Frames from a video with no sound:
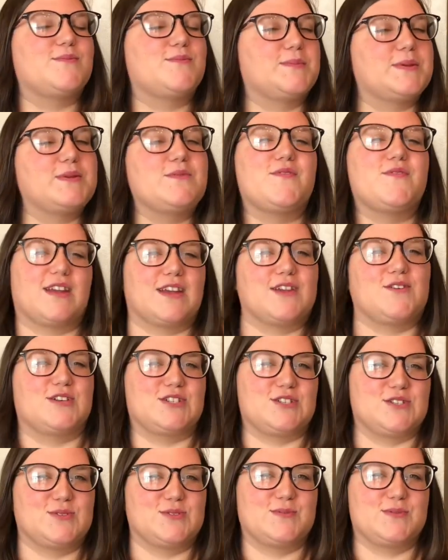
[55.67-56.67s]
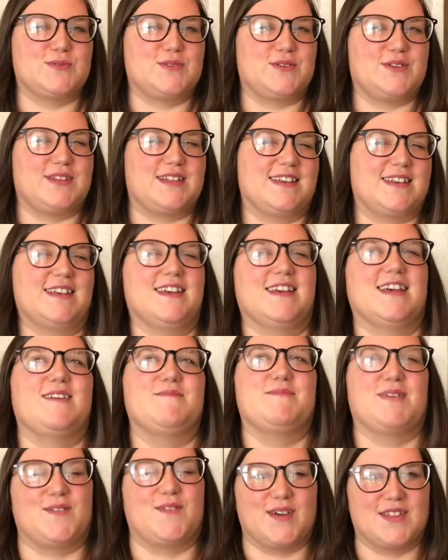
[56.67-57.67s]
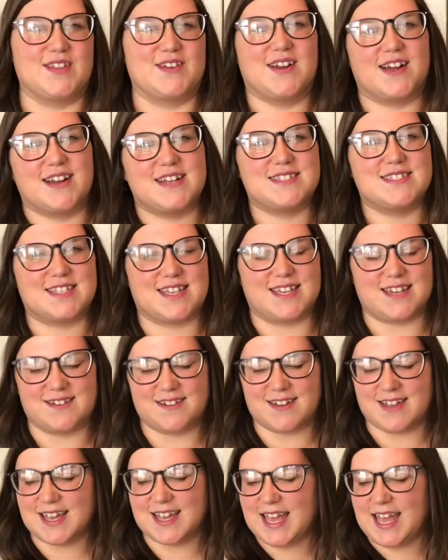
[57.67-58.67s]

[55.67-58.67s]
be very questionable about whether or not it's cute,